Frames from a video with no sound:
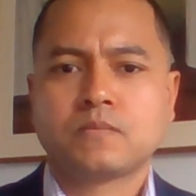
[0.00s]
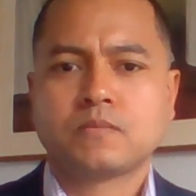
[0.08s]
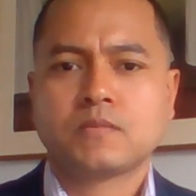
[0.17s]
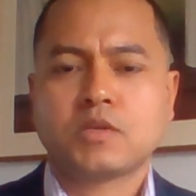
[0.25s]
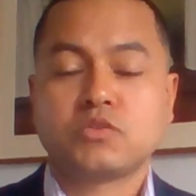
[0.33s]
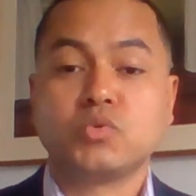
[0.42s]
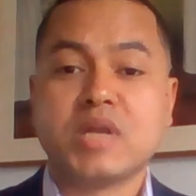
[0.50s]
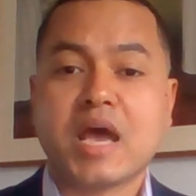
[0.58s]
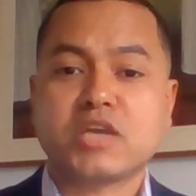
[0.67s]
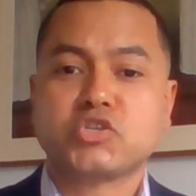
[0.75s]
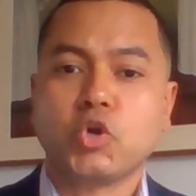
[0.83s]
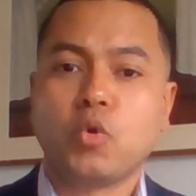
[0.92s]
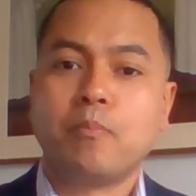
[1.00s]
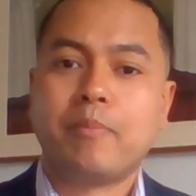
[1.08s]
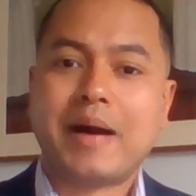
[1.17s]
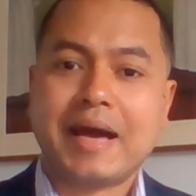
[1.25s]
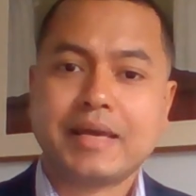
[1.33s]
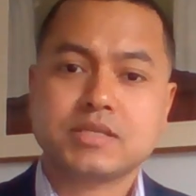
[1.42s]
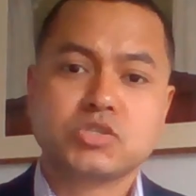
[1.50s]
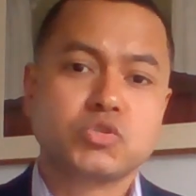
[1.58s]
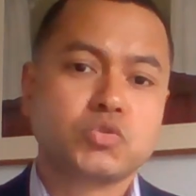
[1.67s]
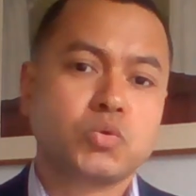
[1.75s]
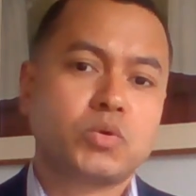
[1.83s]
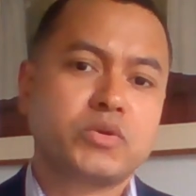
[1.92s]
Do not show bias
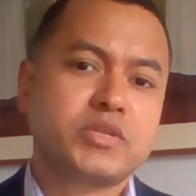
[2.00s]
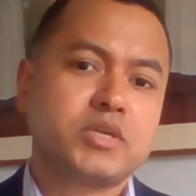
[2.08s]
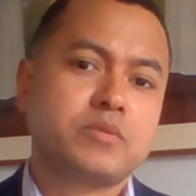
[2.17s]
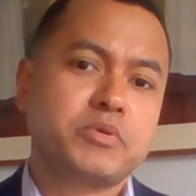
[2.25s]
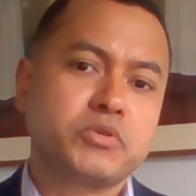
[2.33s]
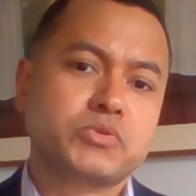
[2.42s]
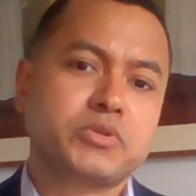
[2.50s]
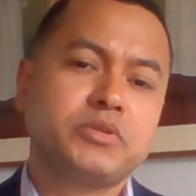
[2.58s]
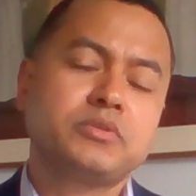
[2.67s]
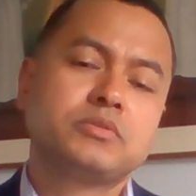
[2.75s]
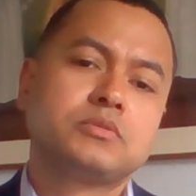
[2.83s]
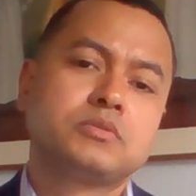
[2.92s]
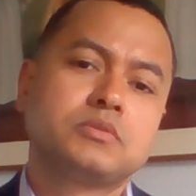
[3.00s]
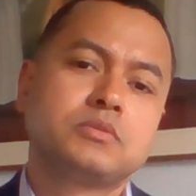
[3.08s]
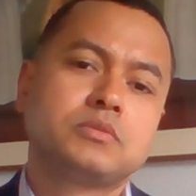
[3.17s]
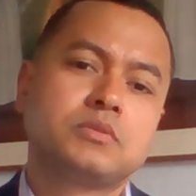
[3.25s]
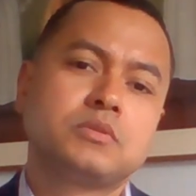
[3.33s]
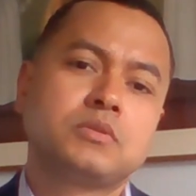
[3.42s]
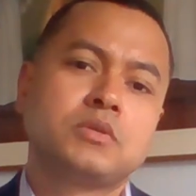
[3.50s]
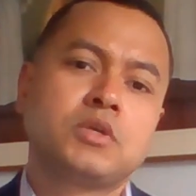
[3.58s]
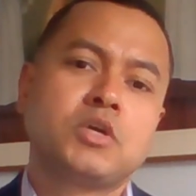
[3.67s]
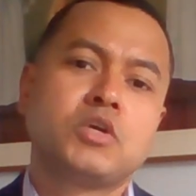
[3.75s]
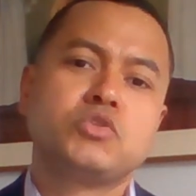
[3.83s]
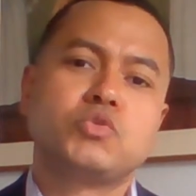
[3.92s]
toward the abuser.
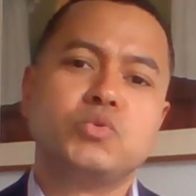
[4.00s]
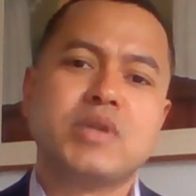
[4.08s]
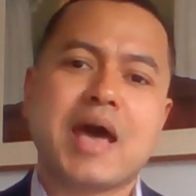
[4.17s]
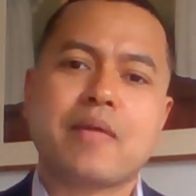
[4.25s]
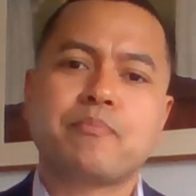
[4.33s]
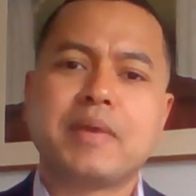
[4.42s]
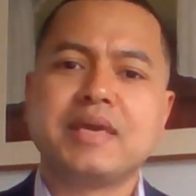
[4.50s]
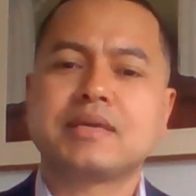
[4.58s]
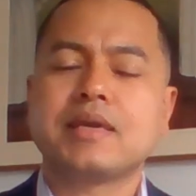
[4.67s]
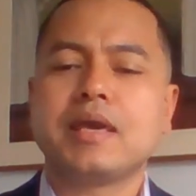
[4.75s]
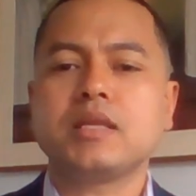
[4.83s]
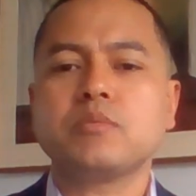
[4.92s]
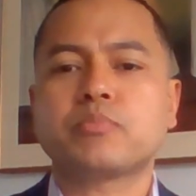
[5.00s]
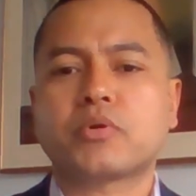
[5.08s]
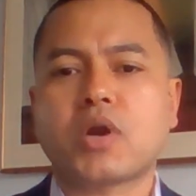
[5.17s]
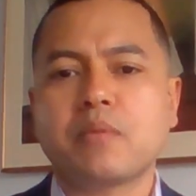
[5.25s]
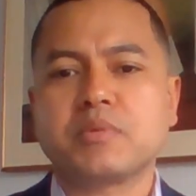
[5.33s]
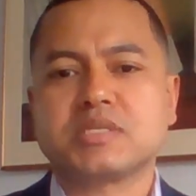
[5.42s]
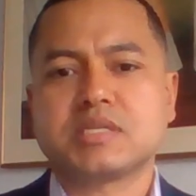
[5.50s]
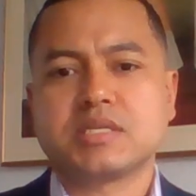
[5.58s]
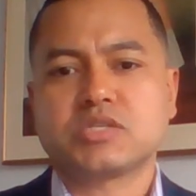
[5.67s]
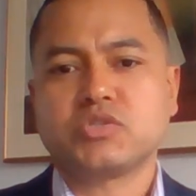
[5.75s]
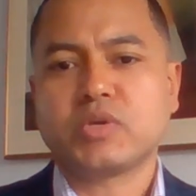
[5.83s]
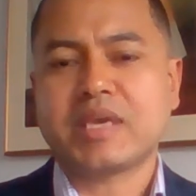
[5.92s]
Do not make any
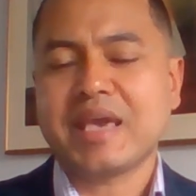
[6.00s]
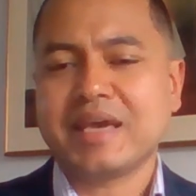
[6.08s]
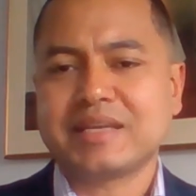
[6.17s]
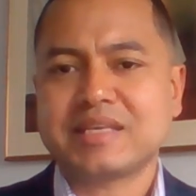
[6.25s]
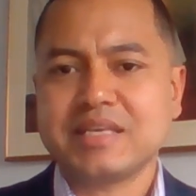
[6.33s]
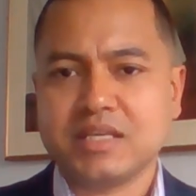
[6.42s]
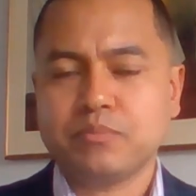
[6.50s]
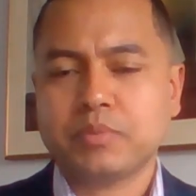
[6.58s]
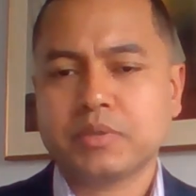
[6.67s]
promises you can't keep.